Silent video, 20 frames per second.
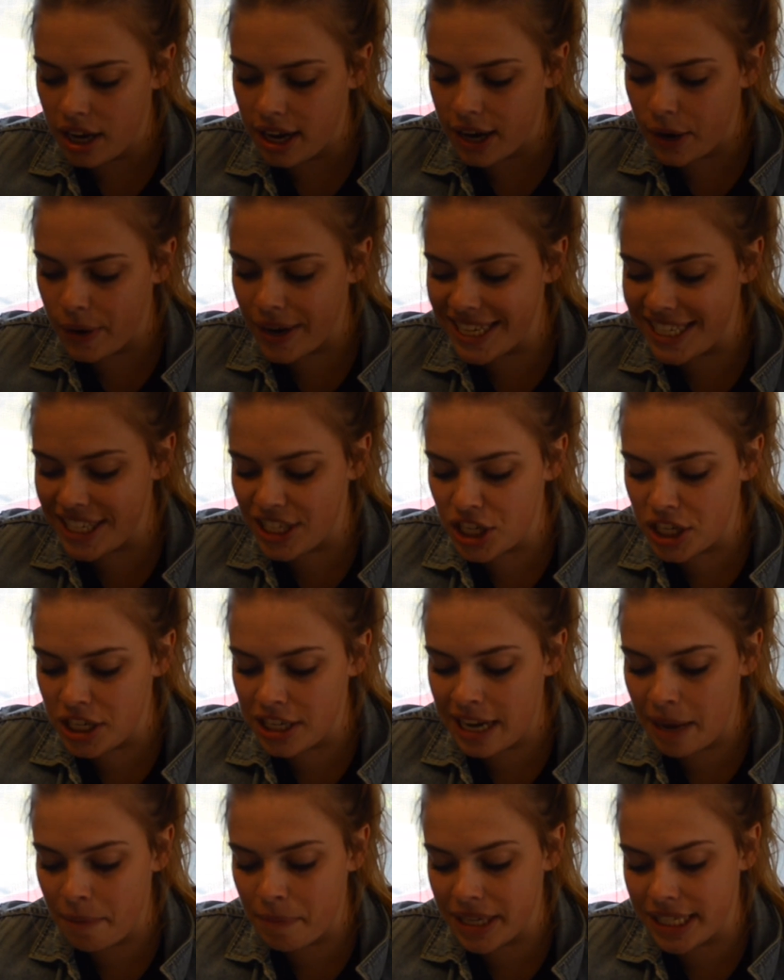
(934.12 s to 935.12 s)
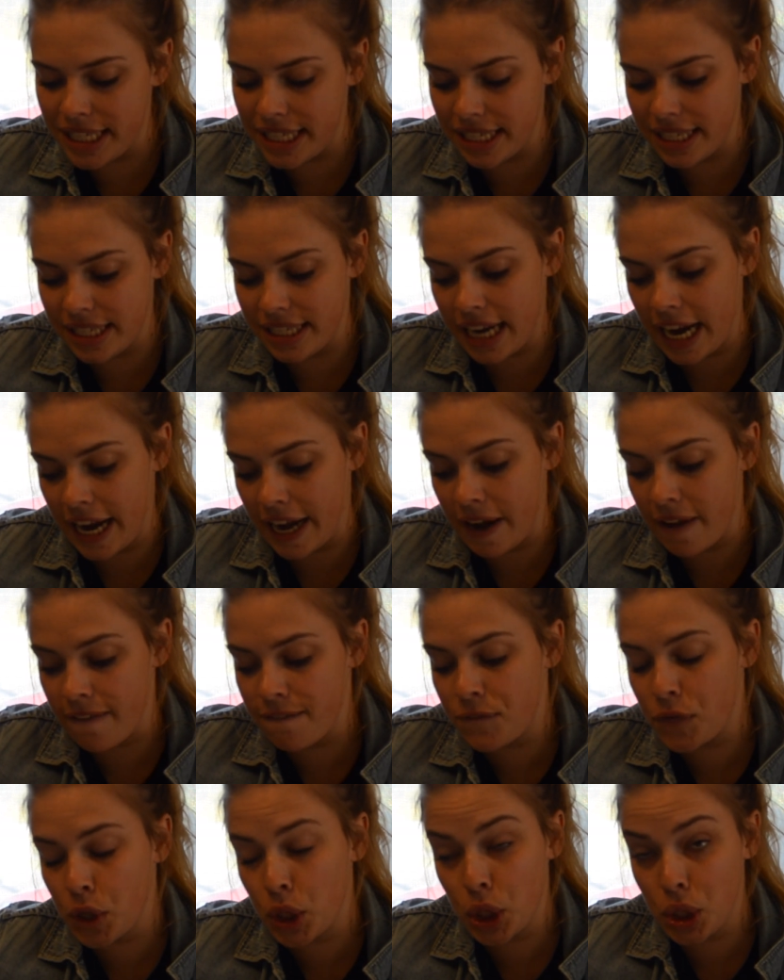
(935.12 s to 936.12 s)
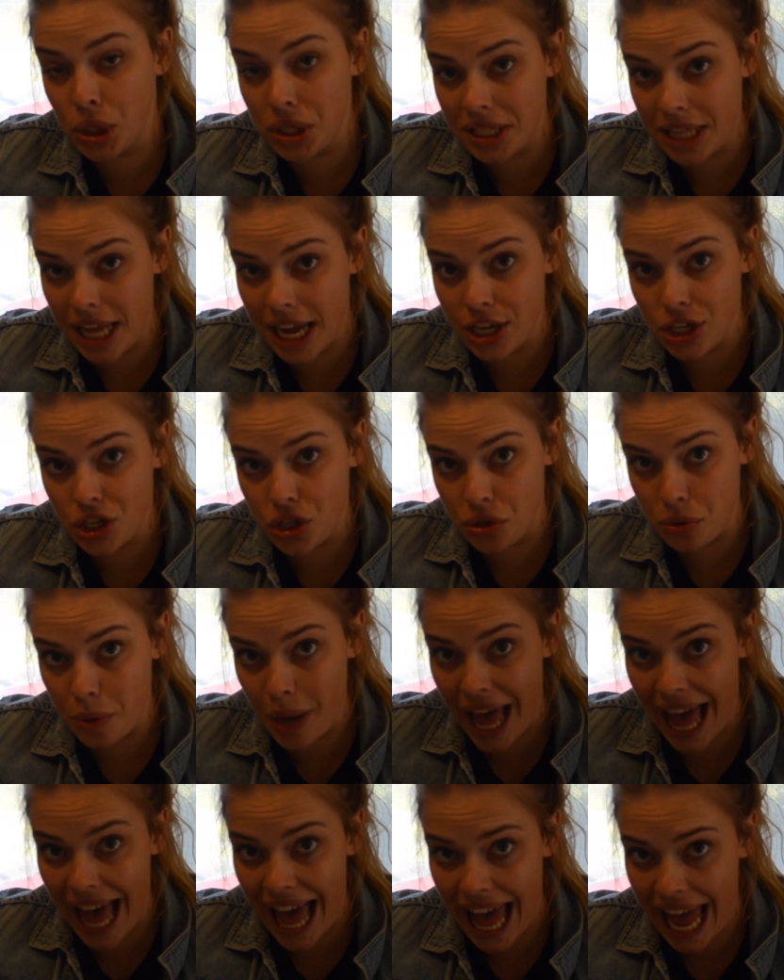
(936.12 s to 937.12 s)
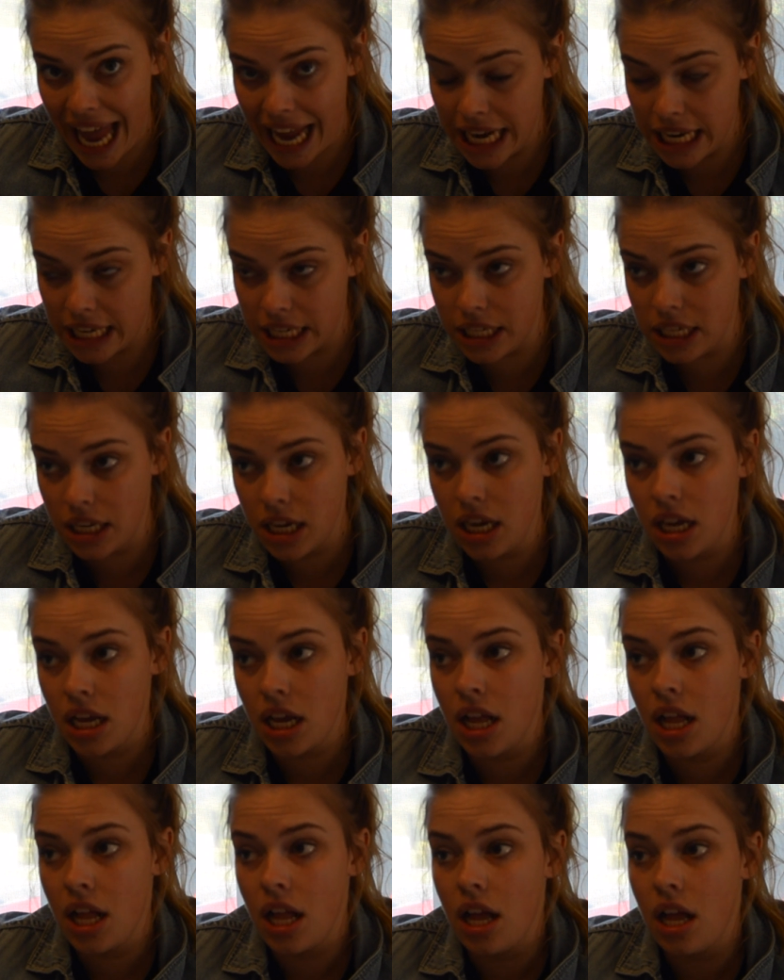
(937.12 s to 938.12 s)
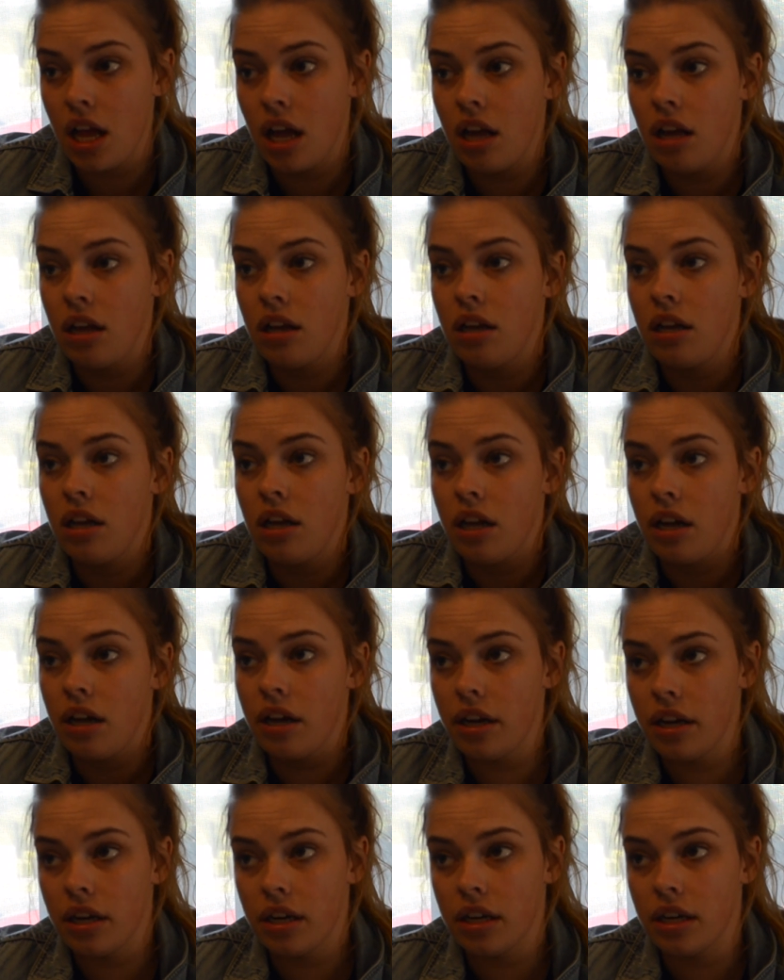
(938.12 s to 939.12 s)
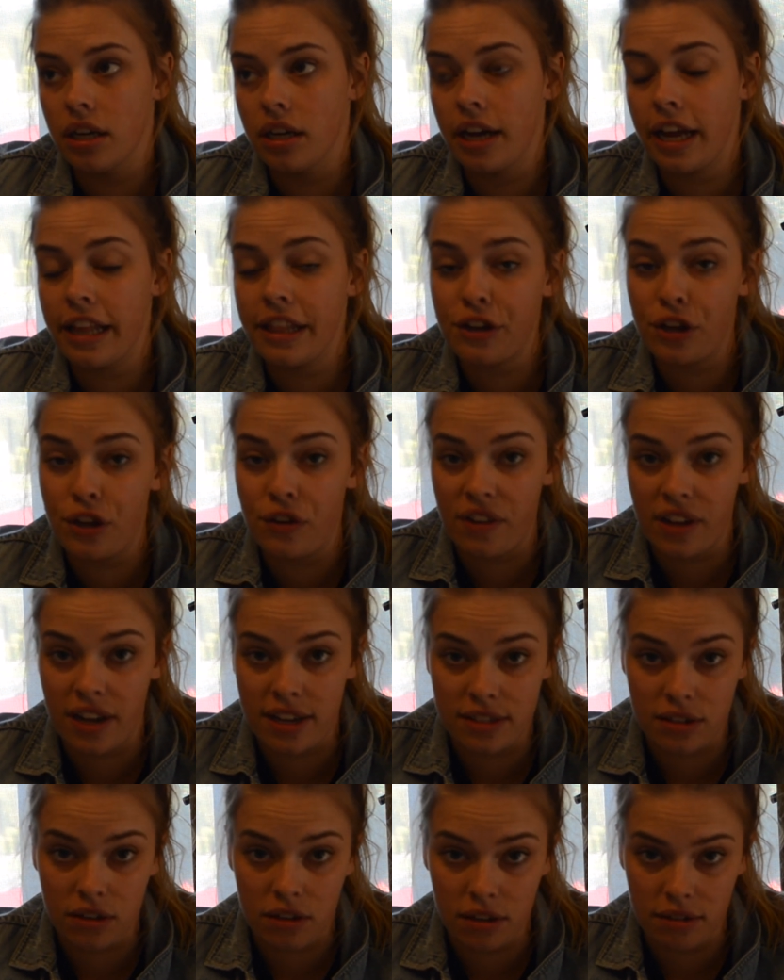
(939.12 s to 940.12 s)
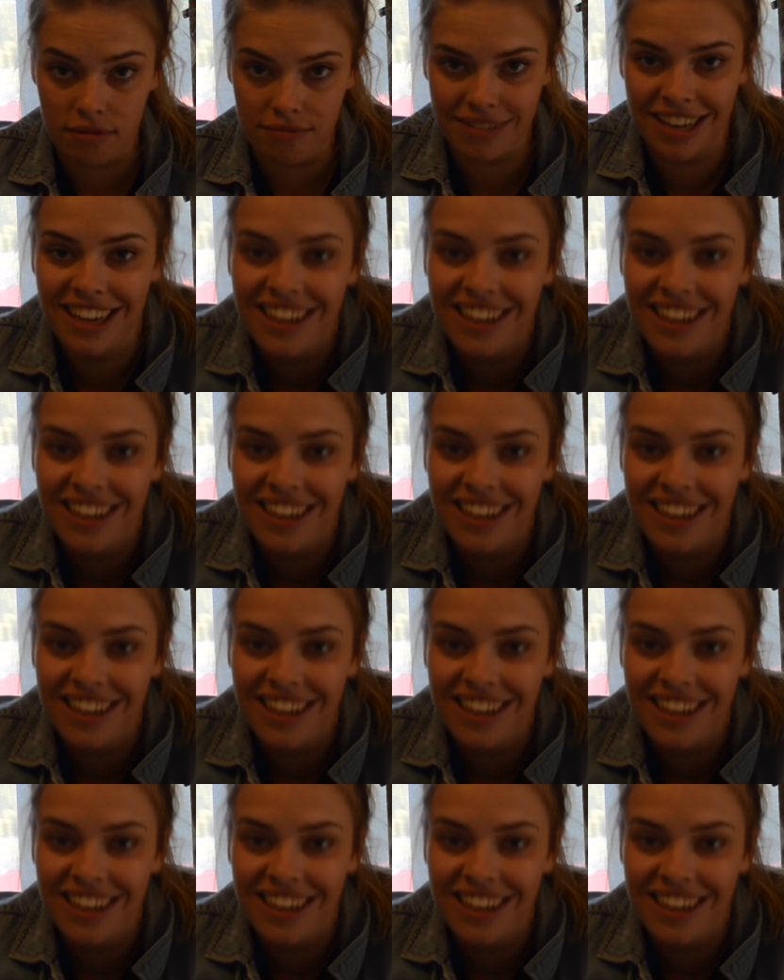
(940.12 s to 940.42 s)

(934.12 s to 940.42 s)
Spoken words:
Question number 16. Foods that you hate. How long have you guys got?